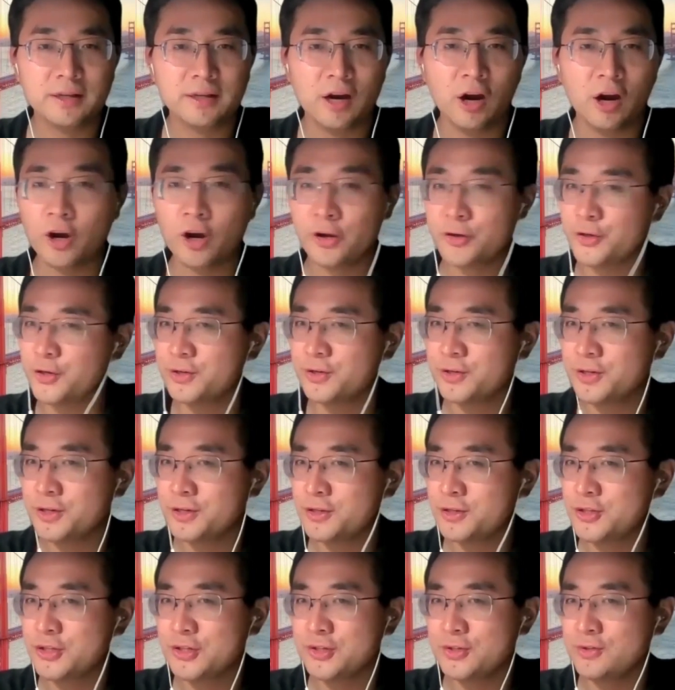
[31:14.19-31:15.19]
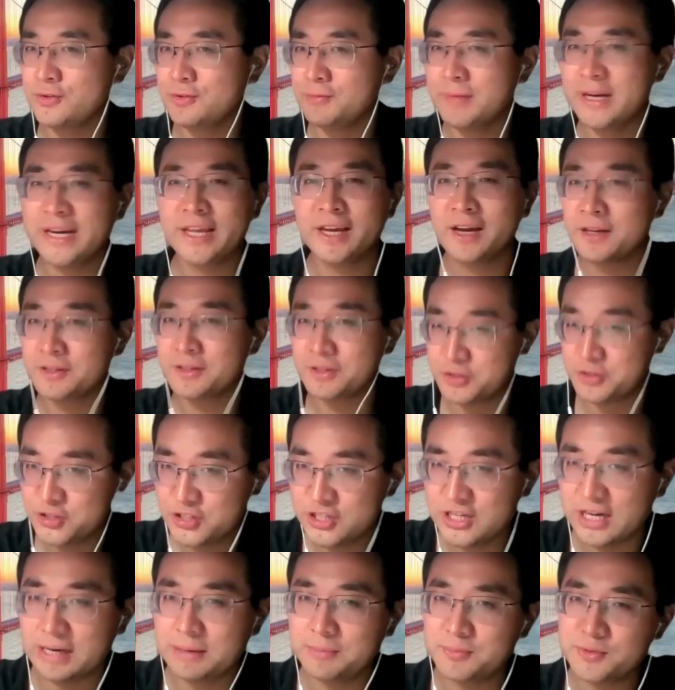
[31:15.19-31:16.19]
altered to many other
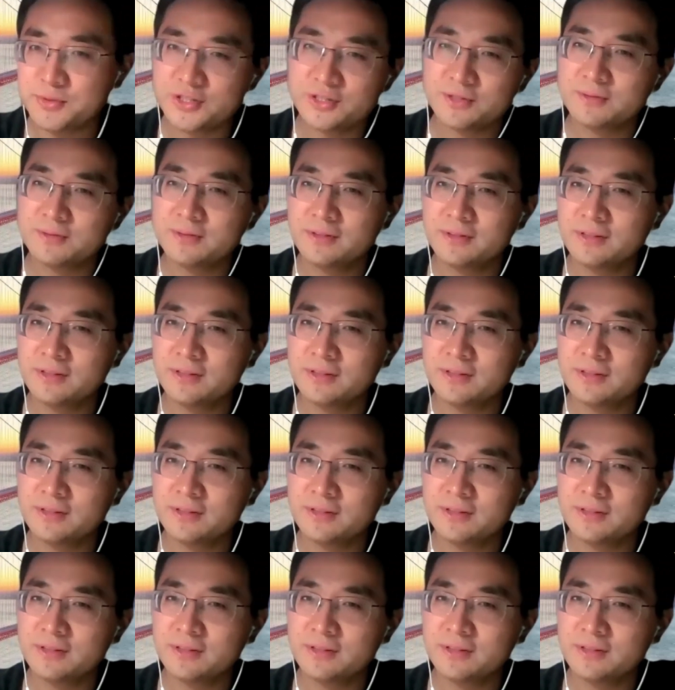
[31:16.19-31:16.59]
shapes,